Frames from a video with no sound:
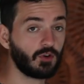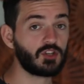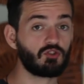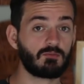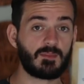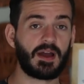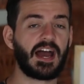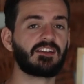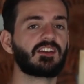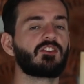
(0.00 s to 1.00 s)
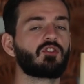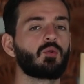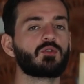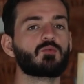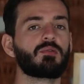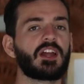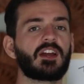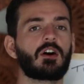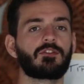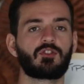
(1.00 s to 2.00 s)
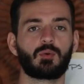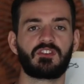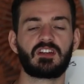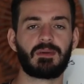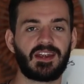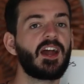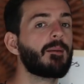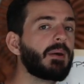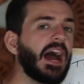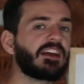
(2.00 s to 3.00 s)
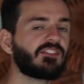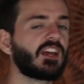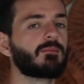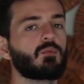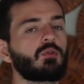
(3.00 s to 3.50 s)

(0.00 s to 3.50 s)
foot you should be passing it to when you play it off to a teammate, passing and